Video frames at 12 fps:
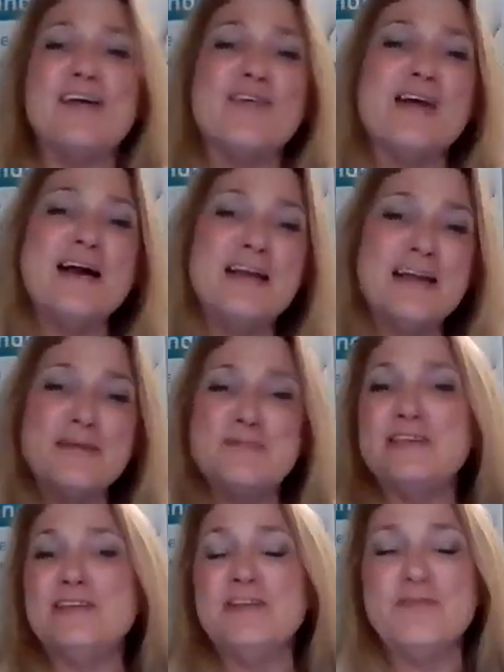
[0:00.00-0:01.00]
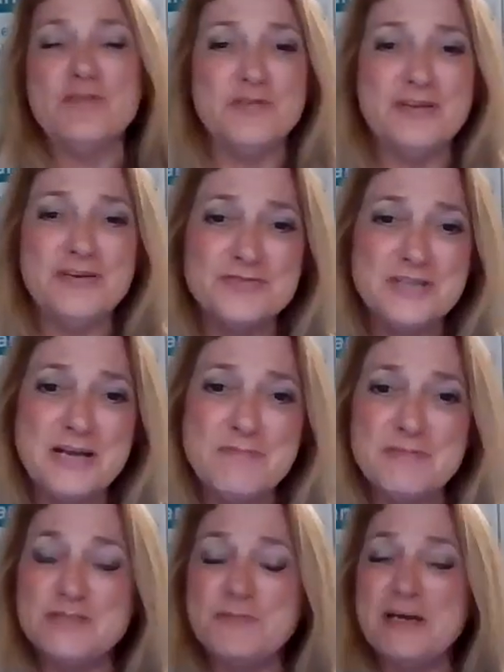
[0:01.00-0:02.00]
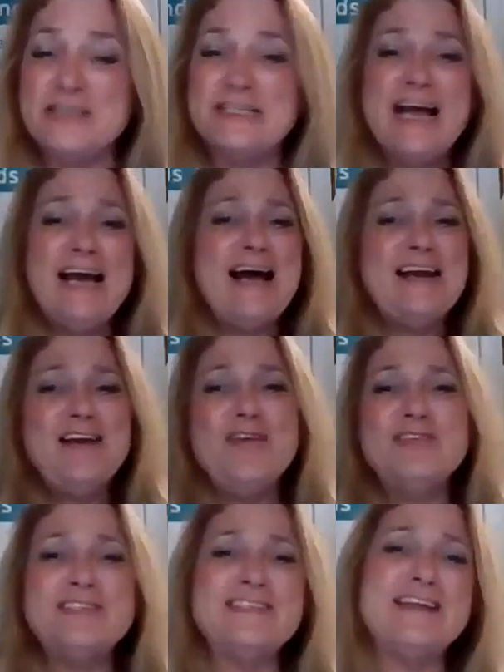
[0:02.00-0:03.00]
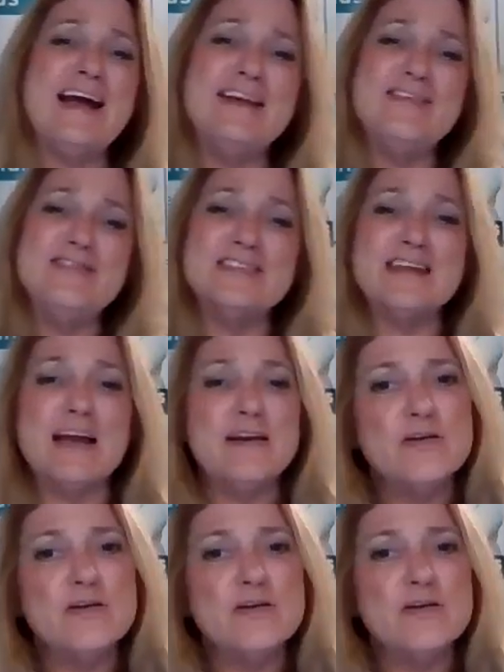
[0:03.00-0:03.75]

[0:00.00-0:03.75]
or I like, particularly if they're in the entertainment space, I know this guy, I know this guy.